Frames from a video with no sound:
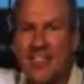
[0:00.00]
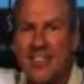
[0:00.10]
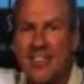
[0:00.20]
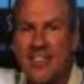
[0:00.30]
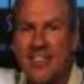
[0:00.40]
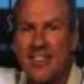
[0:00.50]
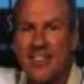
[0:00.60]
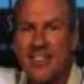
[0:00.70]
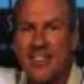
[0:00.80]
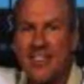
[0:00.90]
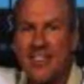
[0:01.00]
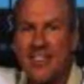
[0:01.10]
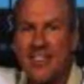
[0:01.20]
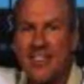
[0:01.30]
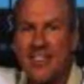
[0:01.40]

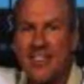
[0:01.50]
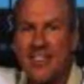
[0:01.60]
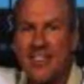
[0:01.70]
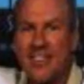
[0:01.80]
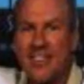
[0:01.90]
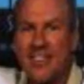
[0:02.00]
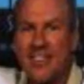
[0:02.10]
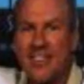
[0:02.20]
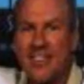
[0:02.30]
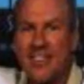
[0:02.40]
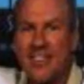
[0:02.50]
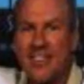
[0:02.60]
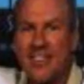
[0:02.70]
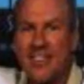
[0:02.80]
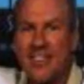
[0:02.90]

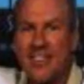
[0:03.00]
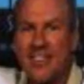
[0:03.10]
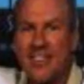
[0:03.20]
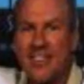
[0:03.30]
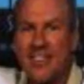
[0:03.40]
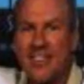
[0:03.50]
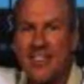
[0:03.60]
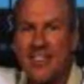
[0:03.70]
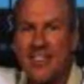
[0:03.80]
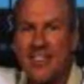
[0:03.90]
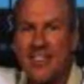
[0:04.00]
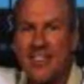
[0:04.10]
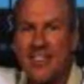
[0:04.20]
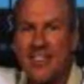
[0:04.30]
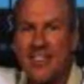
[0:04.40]

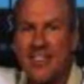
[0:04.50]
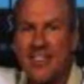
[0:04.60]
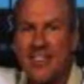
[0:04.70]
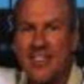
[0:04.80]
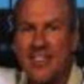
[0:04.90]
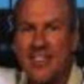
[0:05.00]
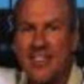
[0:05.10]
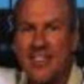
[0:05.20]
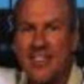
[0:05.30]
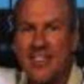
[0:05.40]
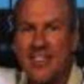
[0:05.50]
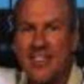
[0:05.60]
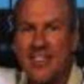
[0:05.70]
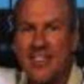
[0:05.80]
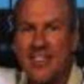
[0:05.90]

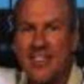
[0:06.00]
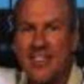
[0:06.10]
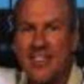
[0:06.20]
The face doesn't move, so there is nothing to read.